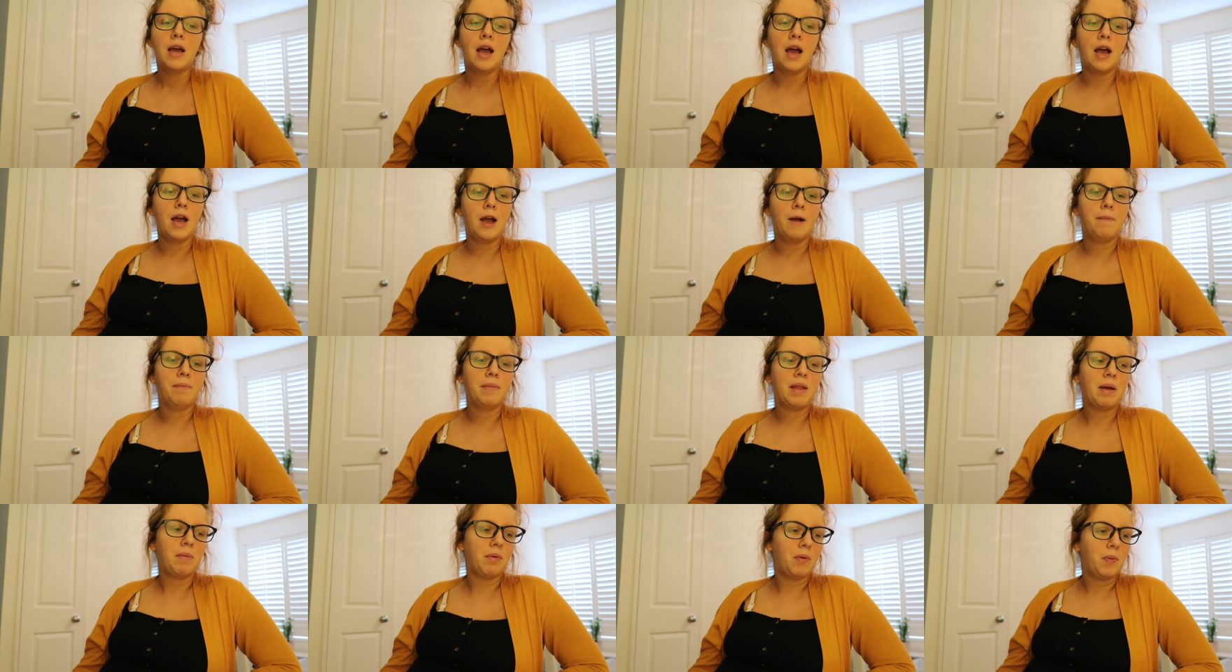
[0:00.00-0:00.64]

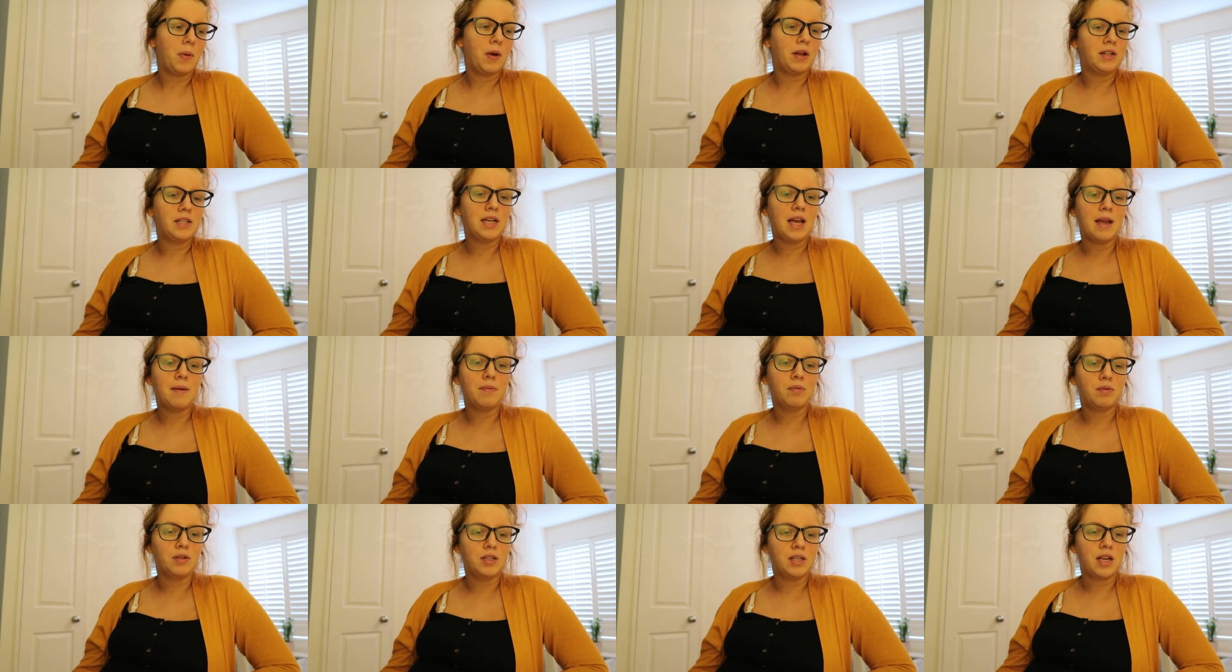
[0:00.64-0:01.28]
Um, and we put a
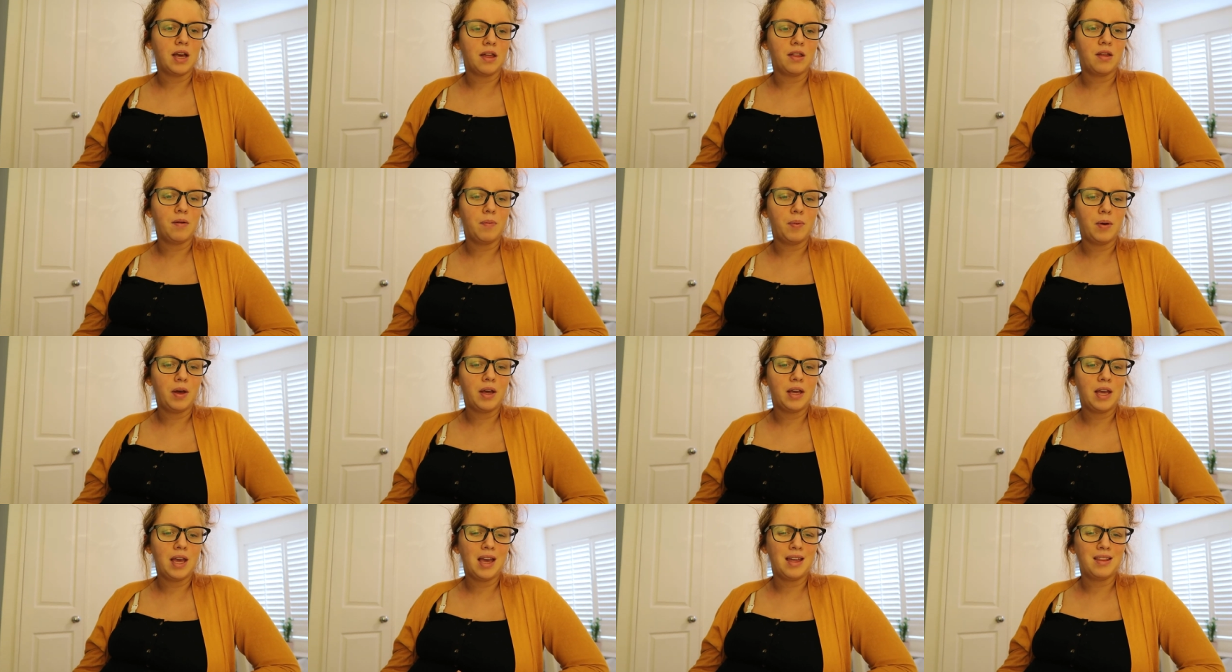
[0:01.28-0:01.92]
table together,
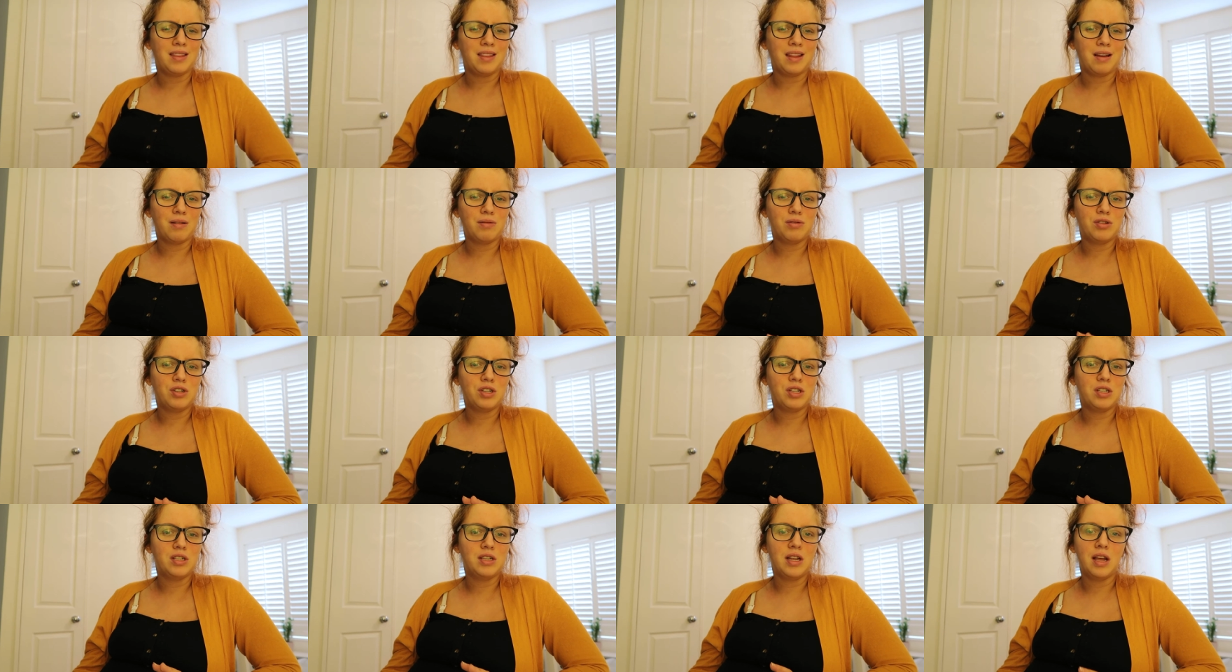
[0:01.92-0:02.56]
but again, that
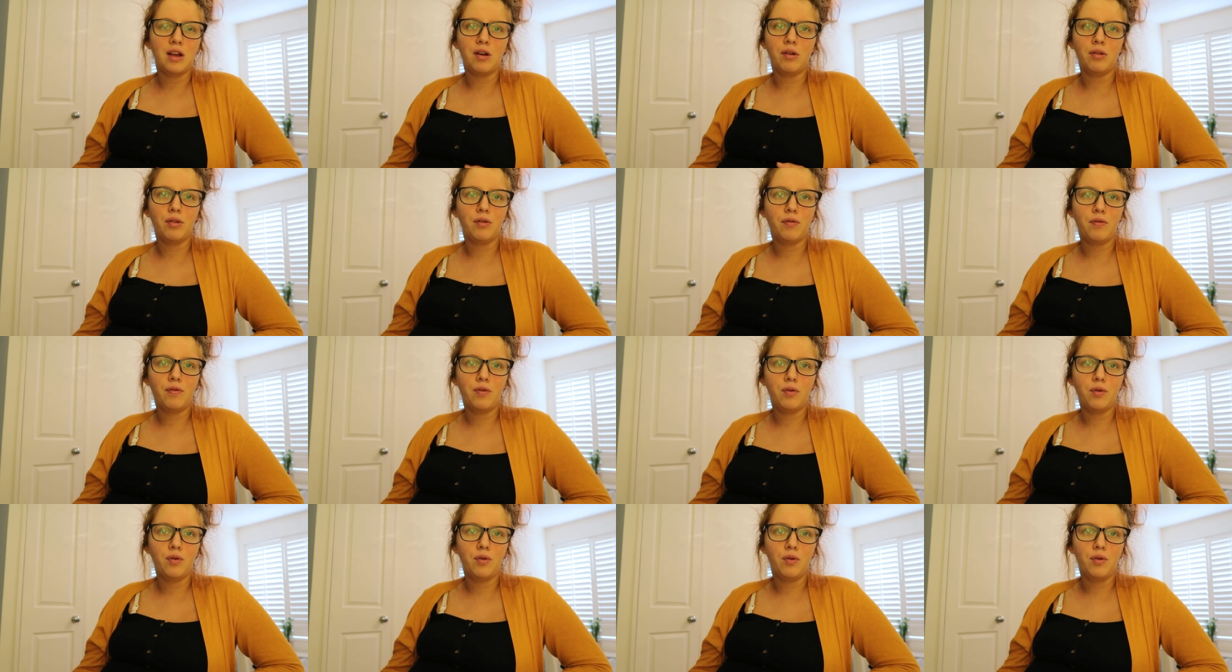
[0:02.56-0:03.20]
was just sitting on the
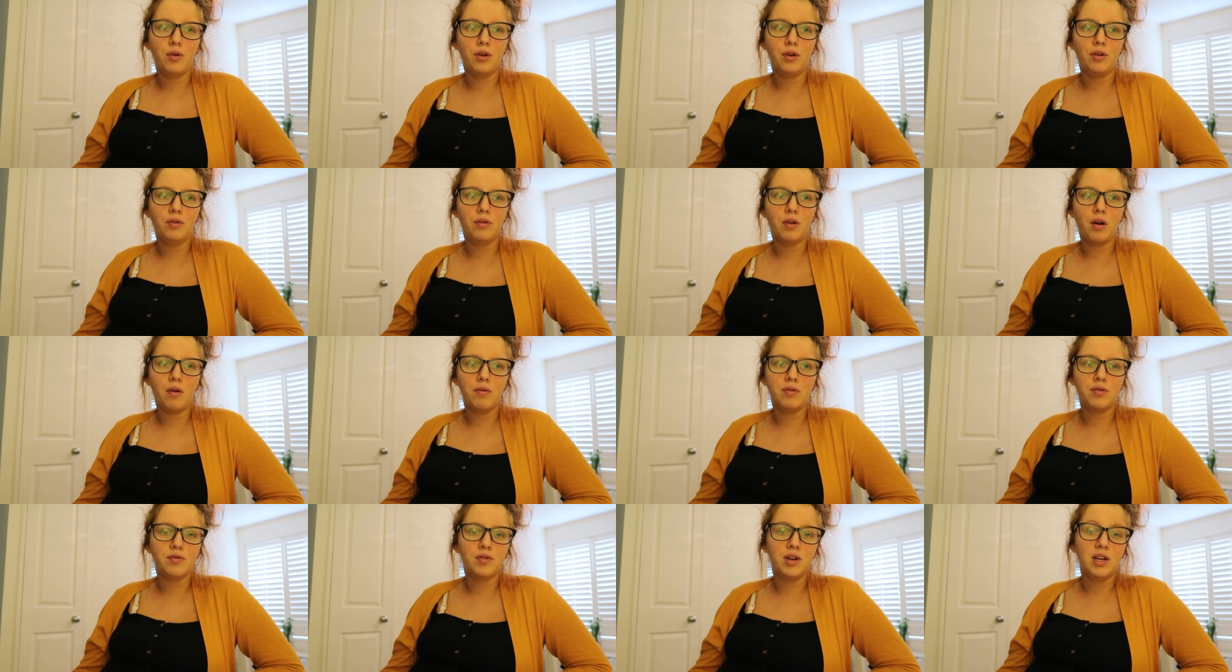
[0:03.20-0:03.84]
floor, and
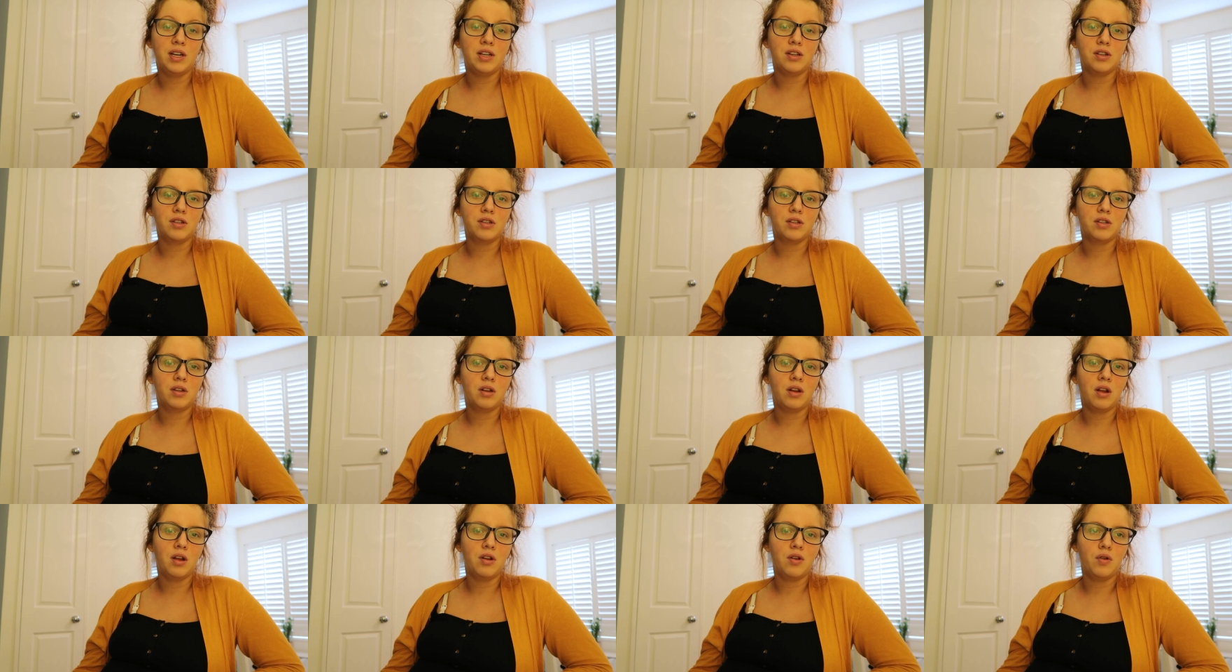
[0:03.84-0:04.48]
I was really just
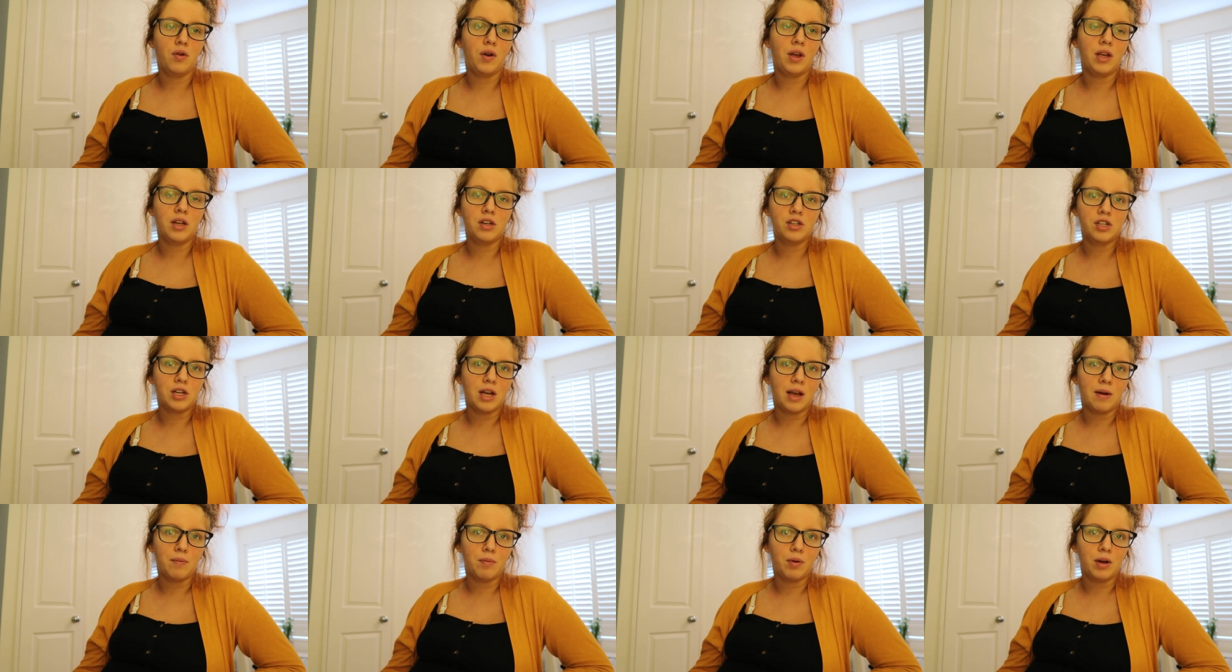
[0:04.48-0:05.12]
annoying
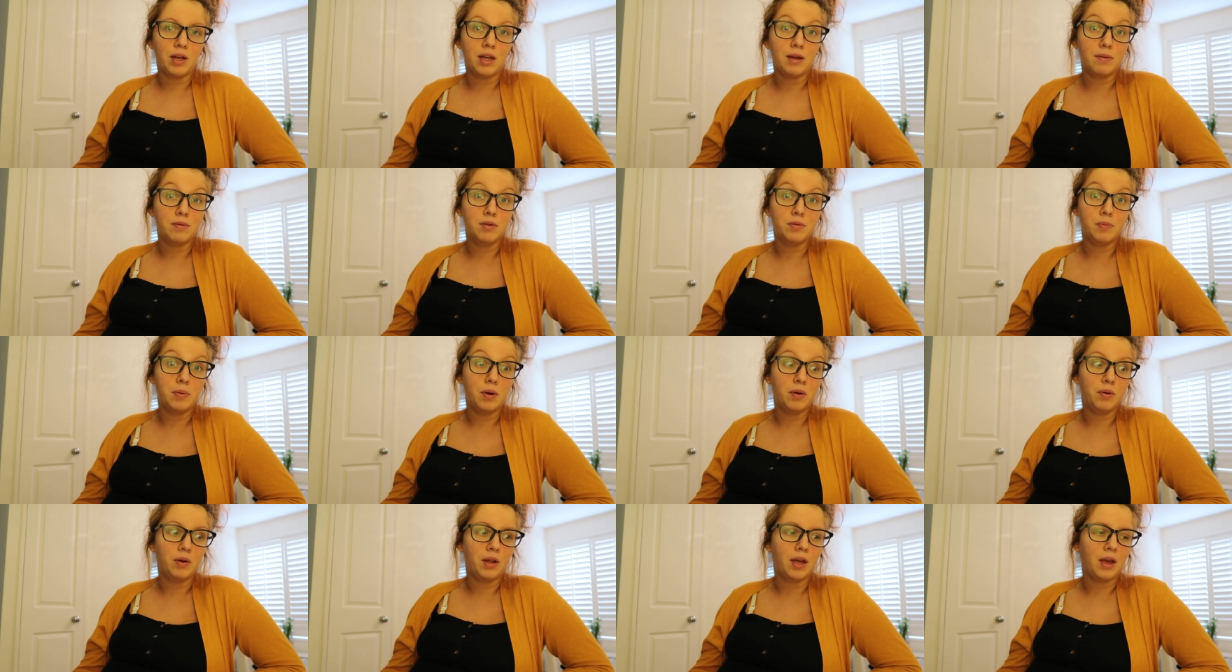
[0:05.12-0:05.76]
Shan while he was
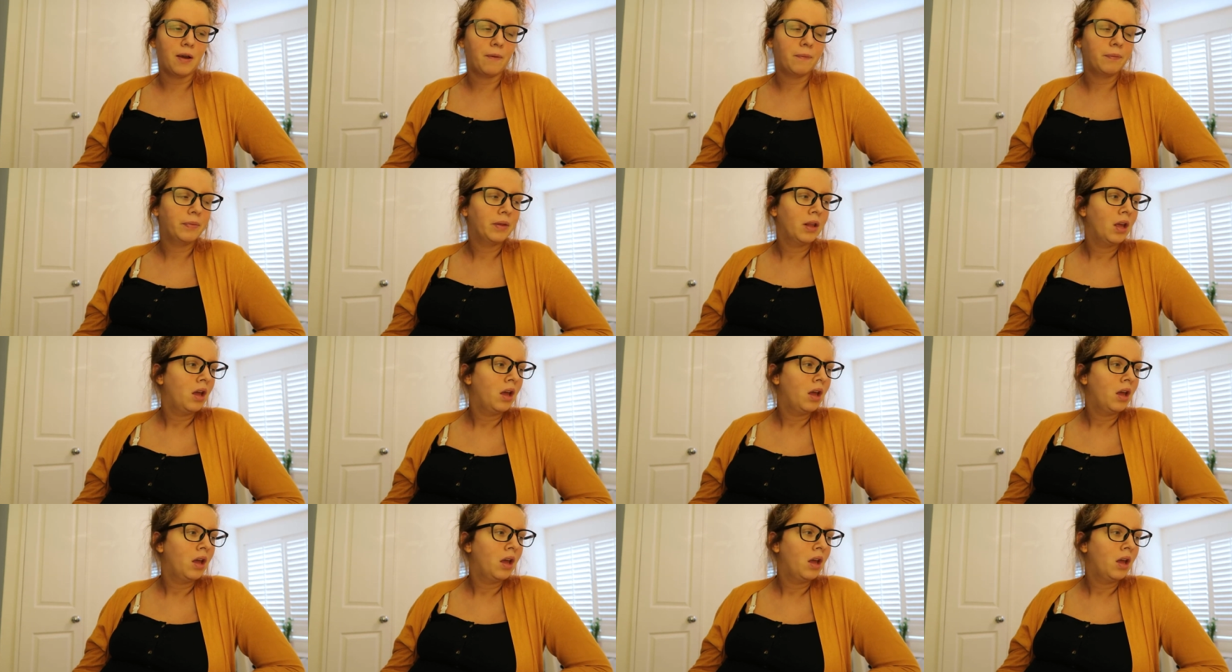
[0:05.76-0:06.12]
building it.